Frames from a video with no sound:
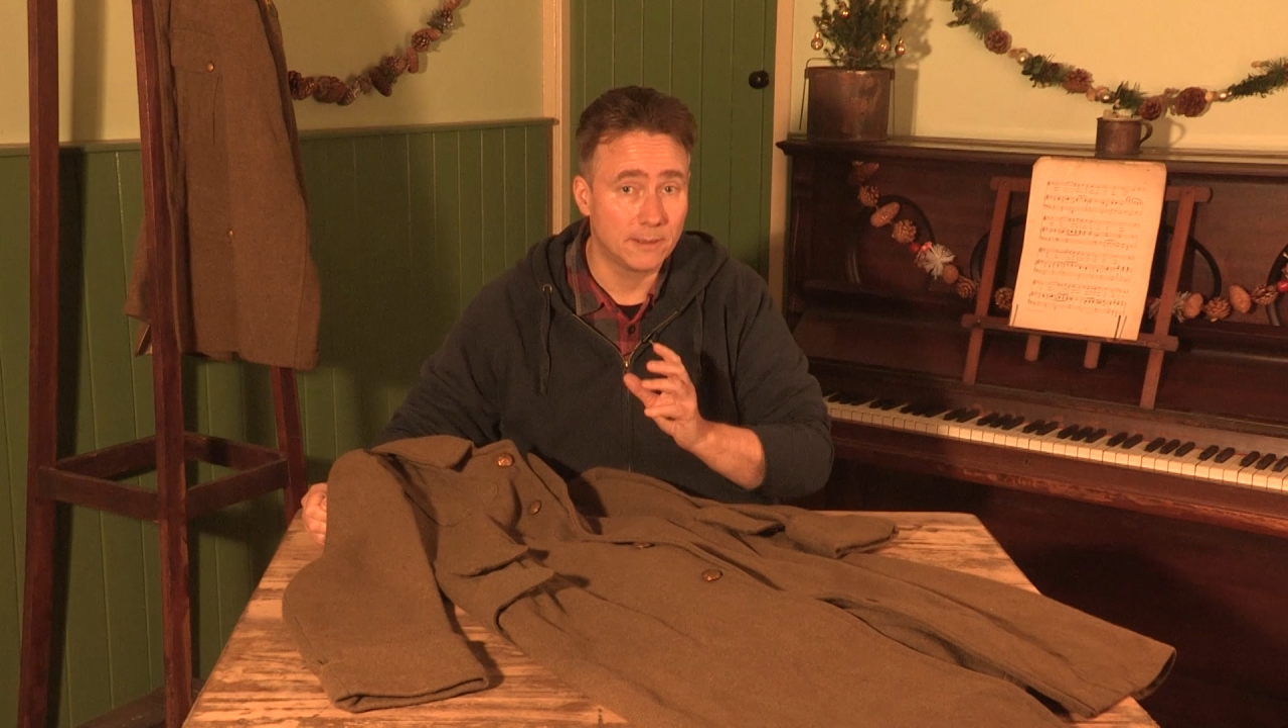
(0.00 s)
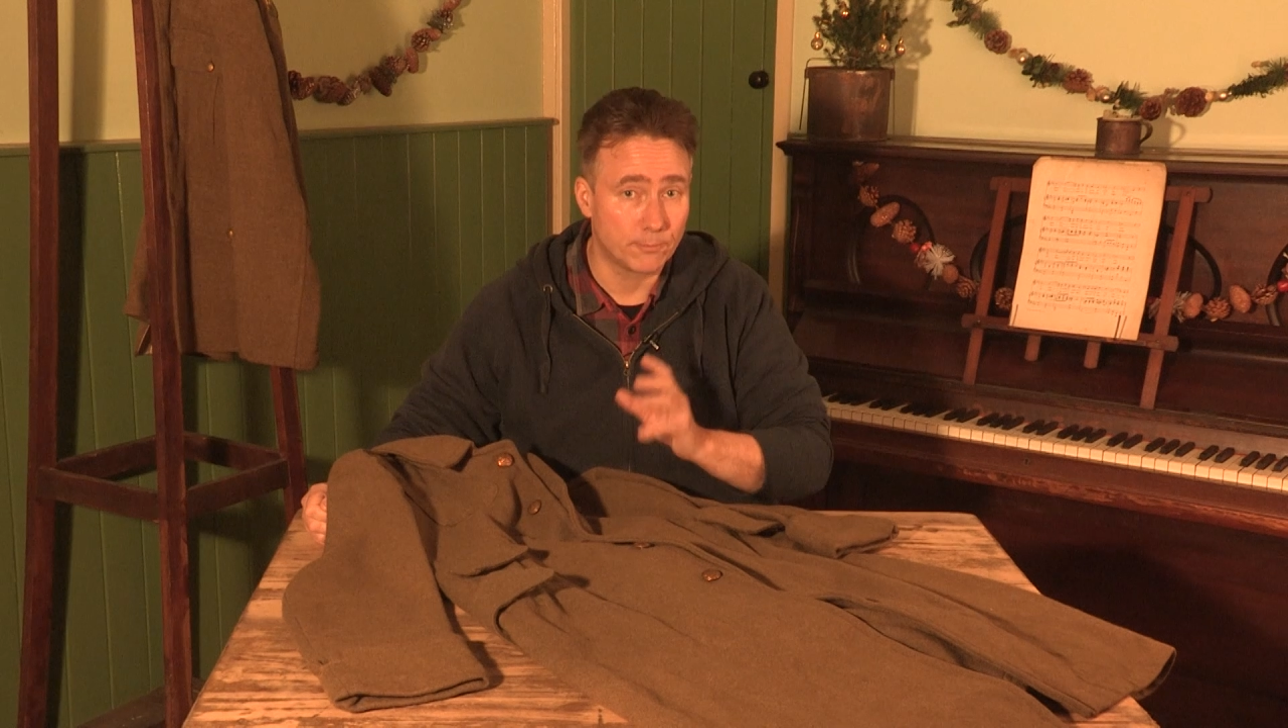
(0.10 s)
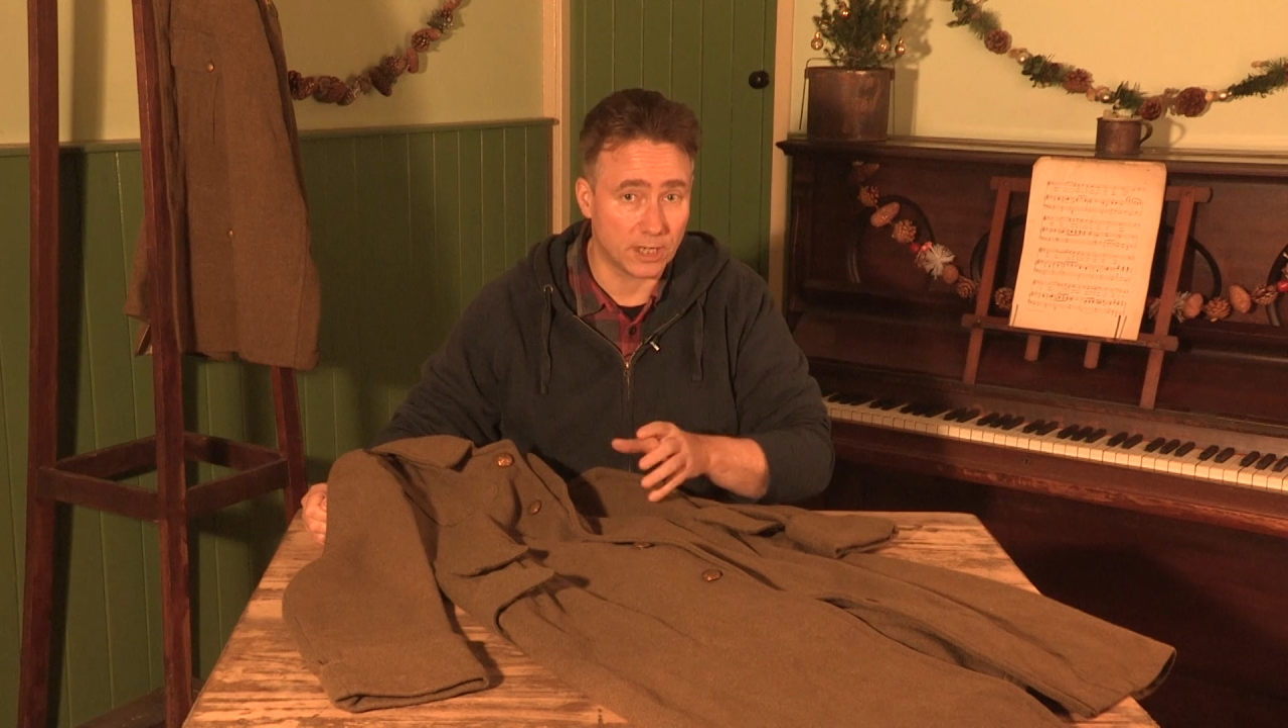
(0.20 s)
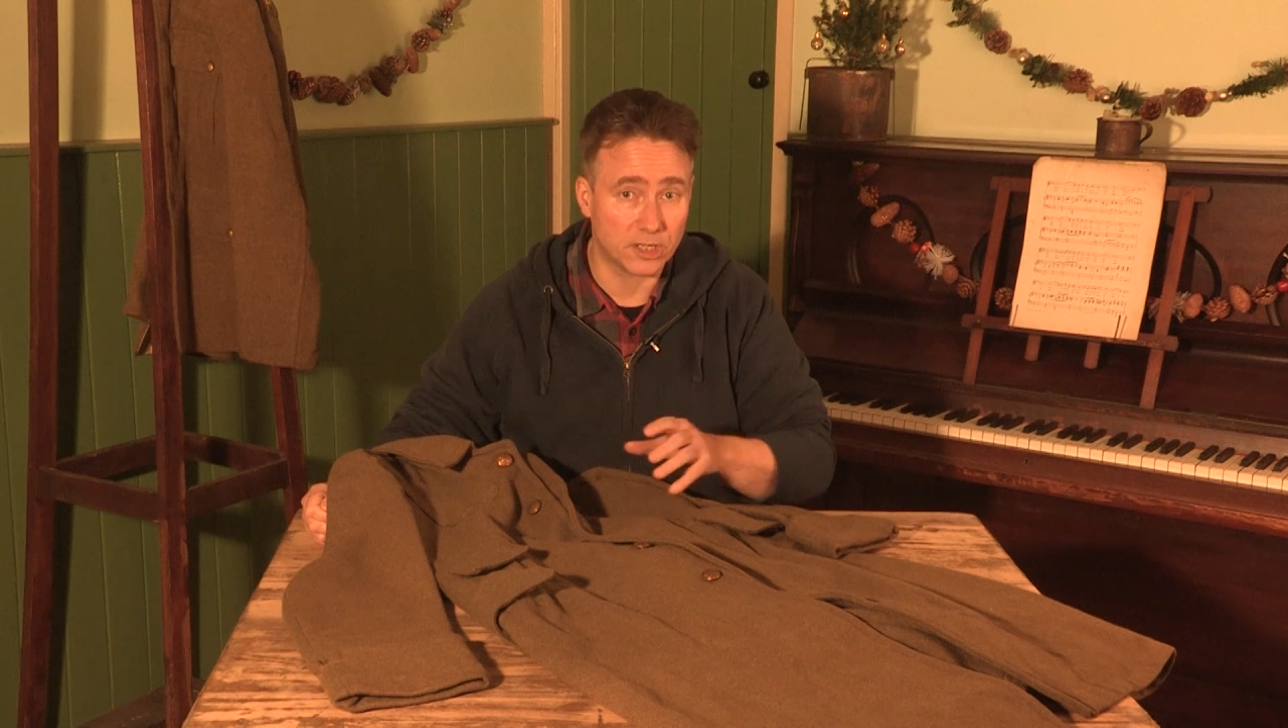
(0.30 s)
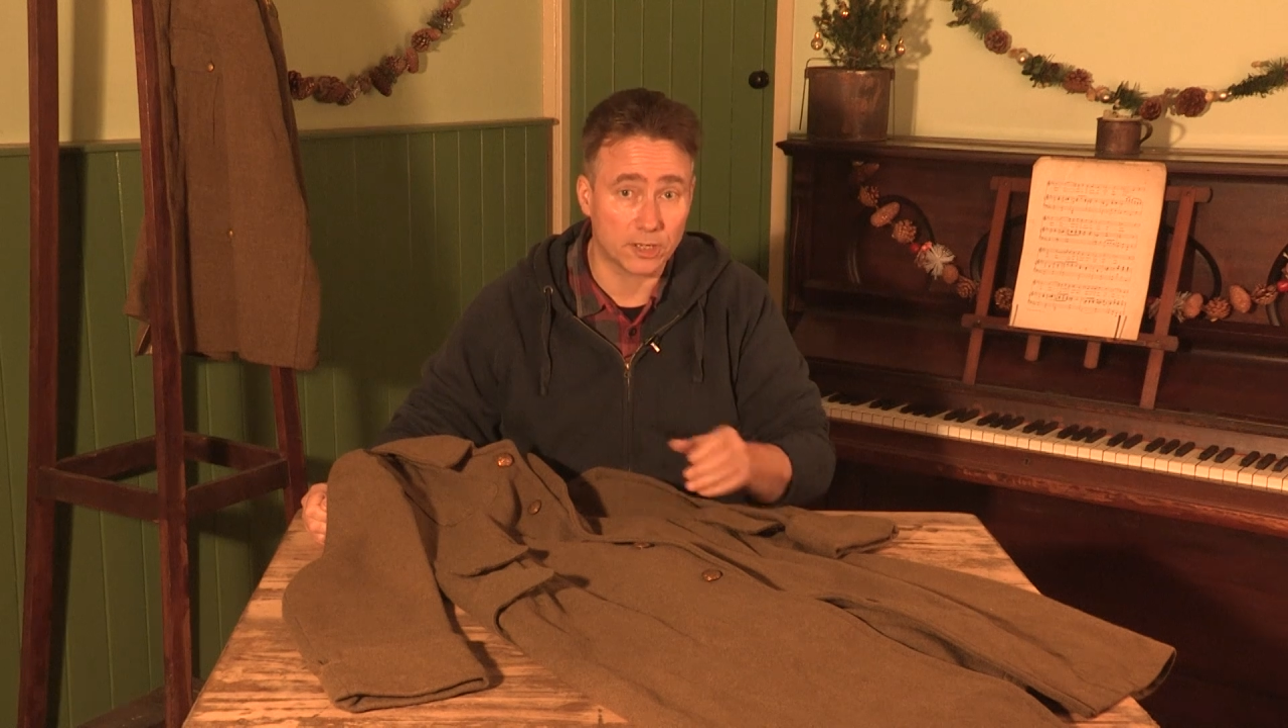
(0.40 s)

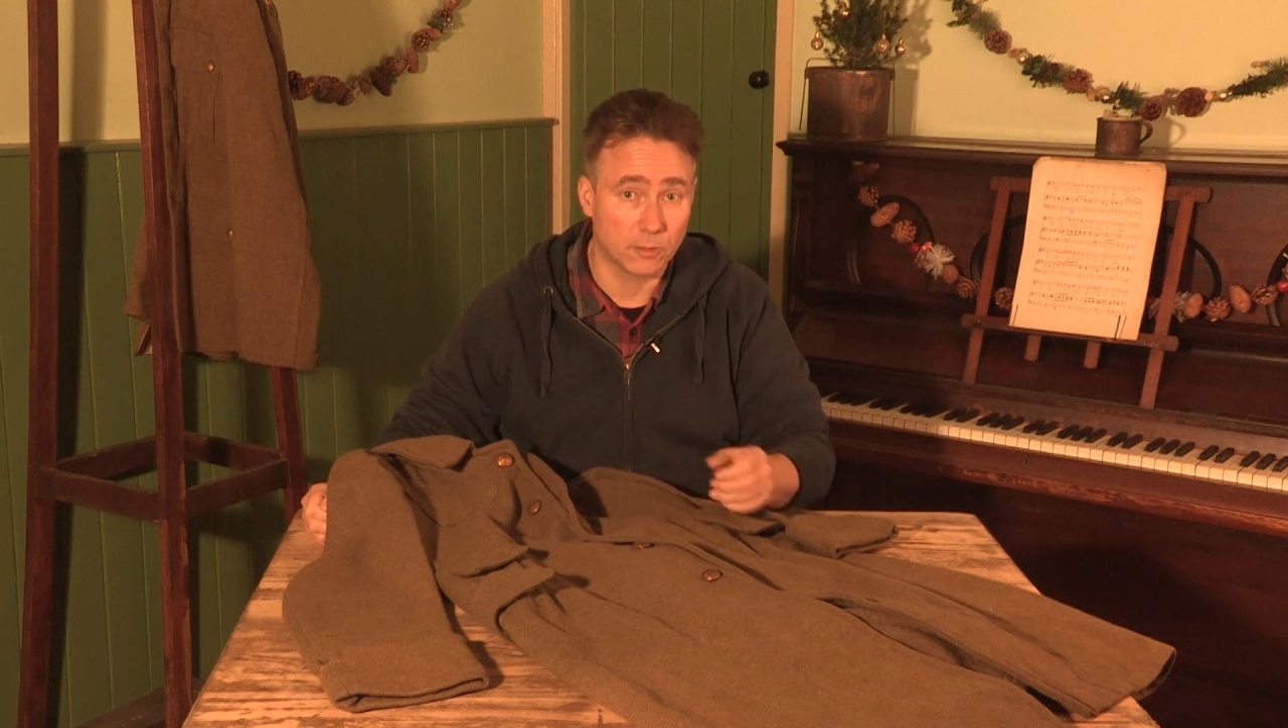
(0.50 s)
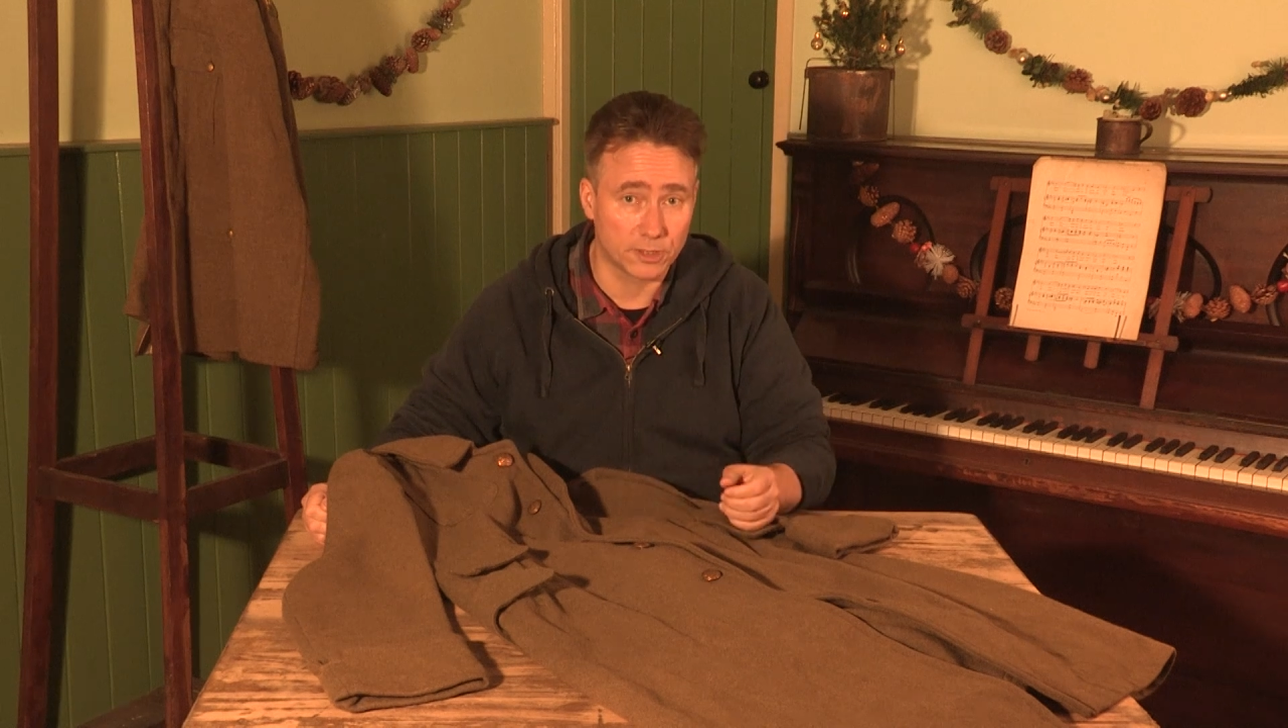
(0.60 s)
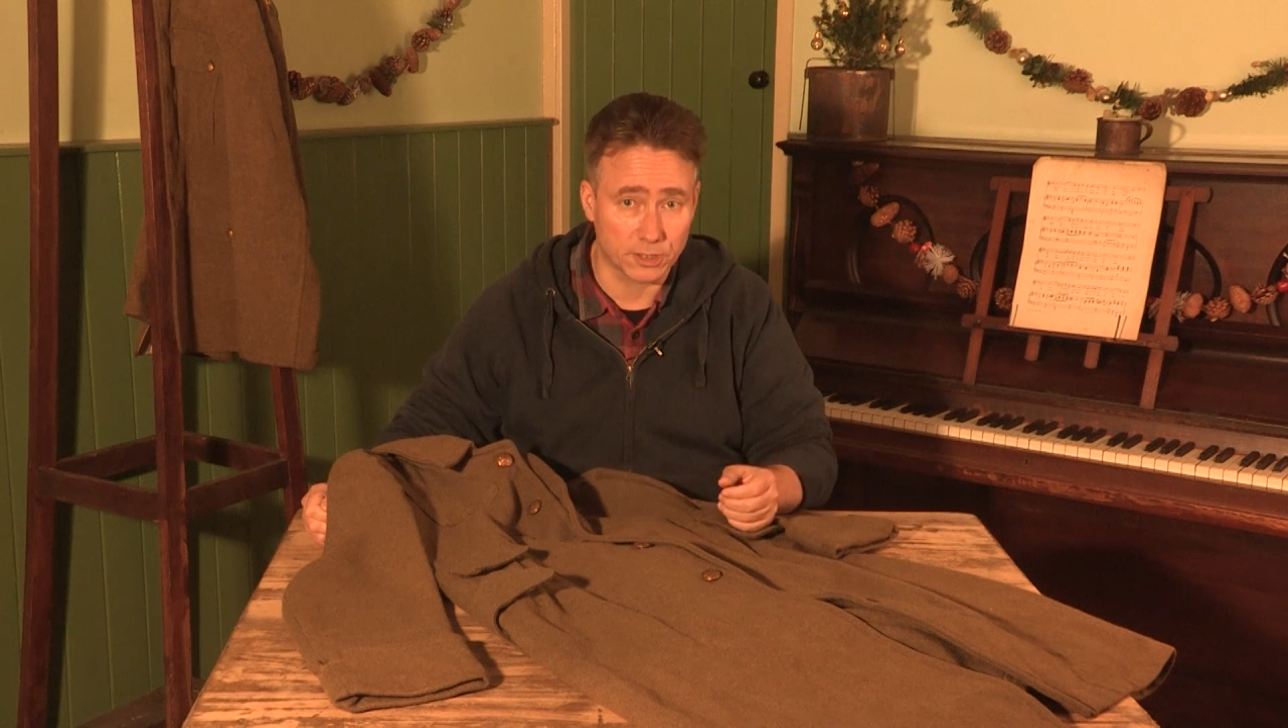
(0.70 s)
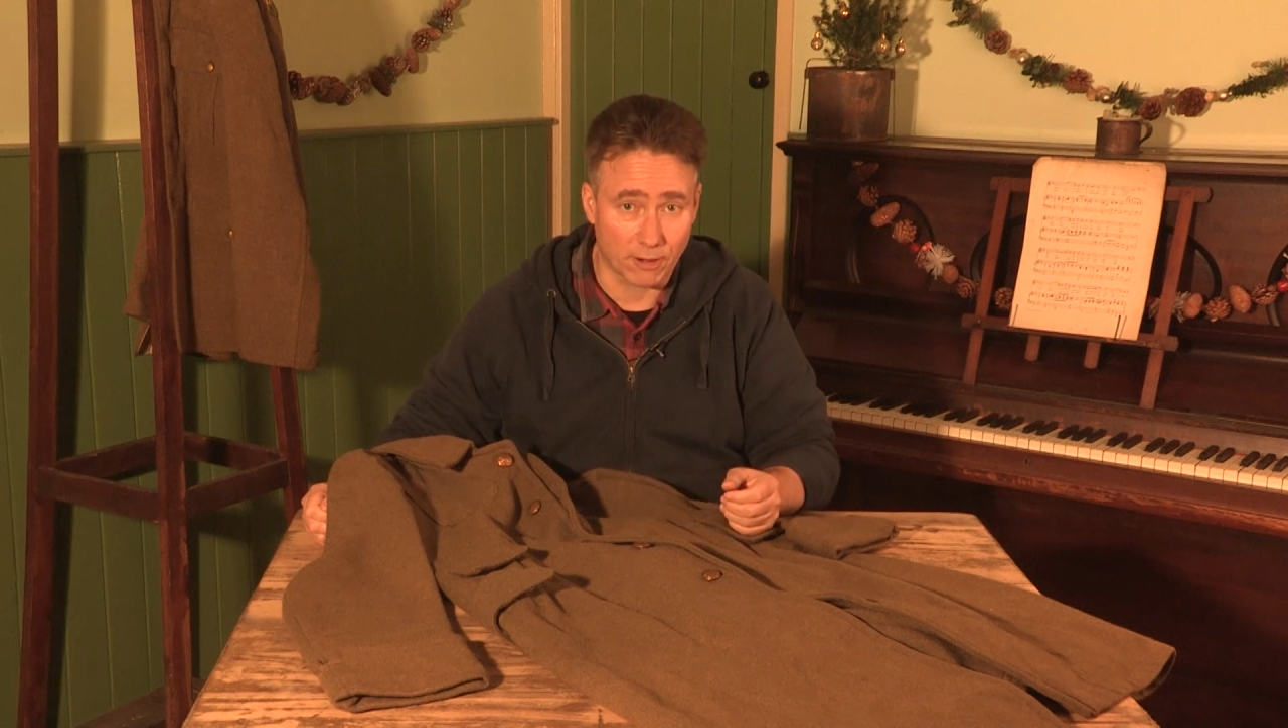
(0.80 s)
British soldier's